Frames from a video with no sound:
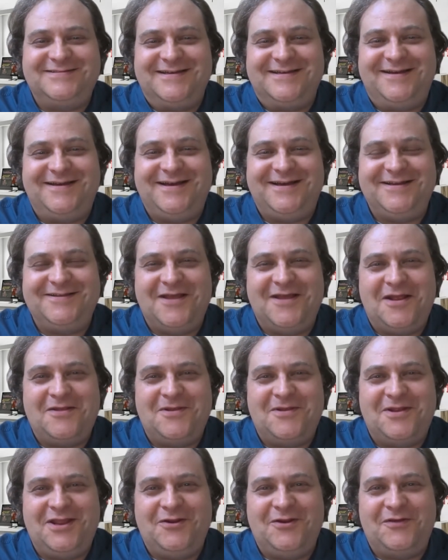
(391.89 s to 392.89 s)
That
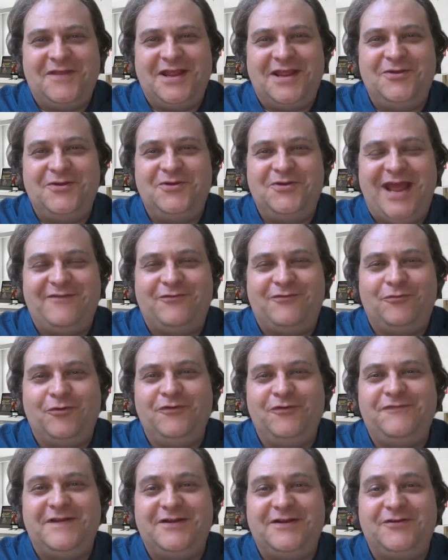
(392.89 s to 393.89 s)
you'd have a
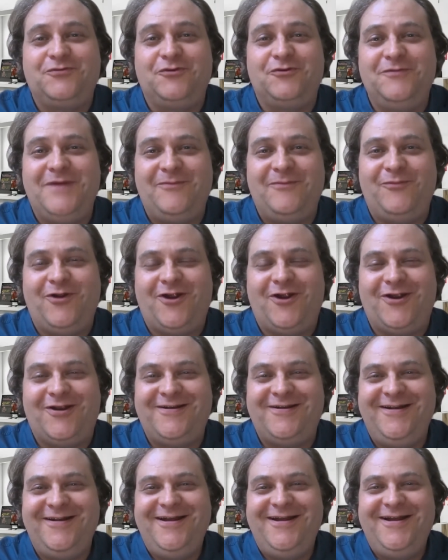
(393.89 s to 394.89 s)
roofing crew
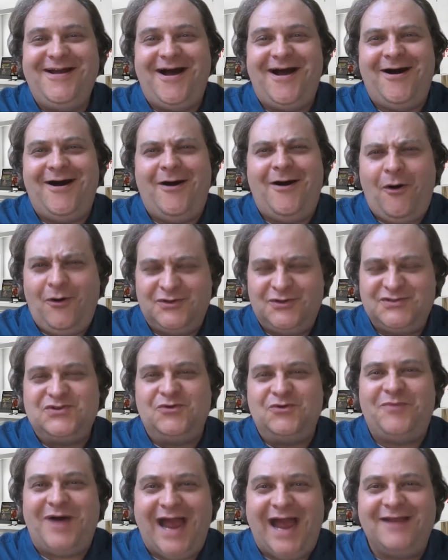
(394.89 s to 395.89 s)
member
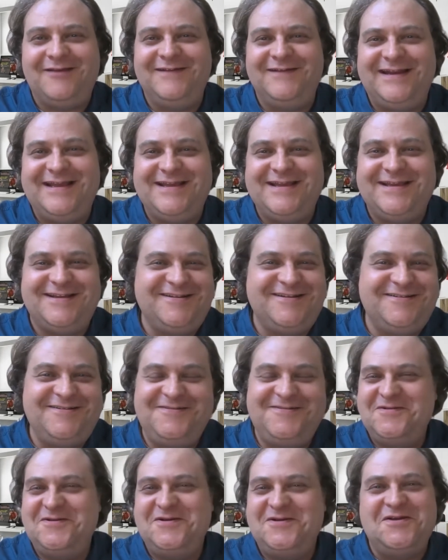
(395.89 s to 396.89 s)
also
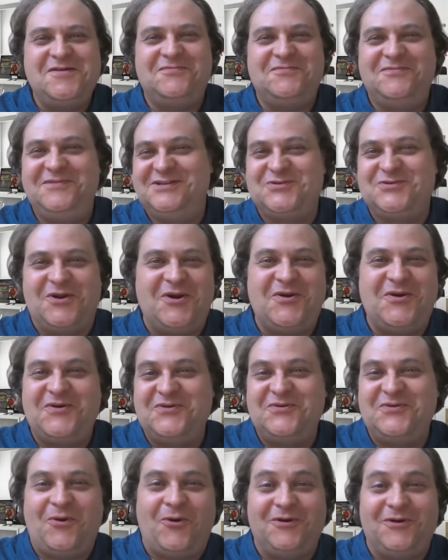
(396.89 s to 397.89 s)
piloting the
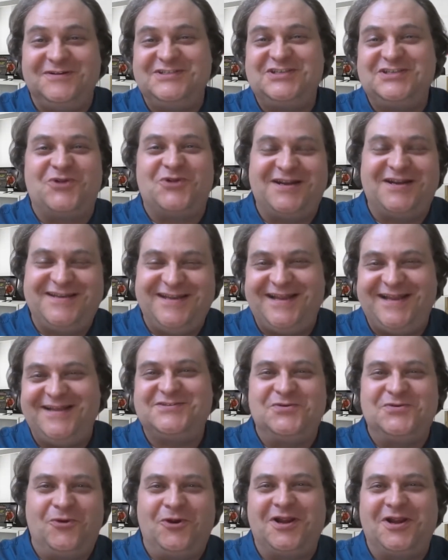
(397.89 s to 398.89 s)
drone or instructing it
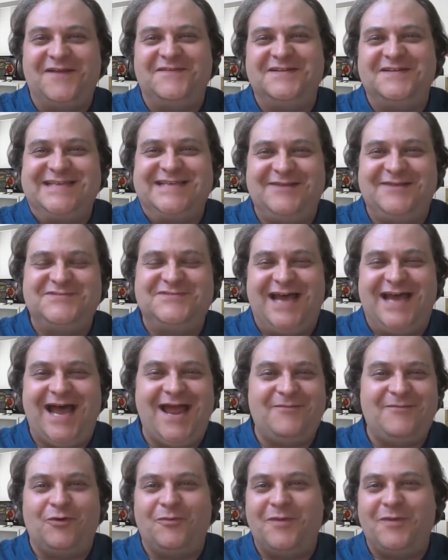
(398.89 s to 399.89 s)
to work at the same
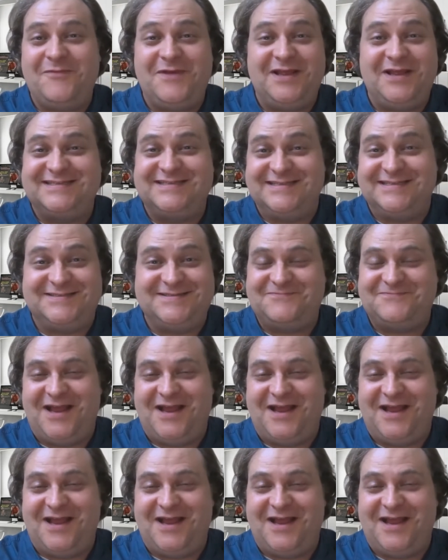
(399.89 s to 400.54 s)
time, or maybe it's a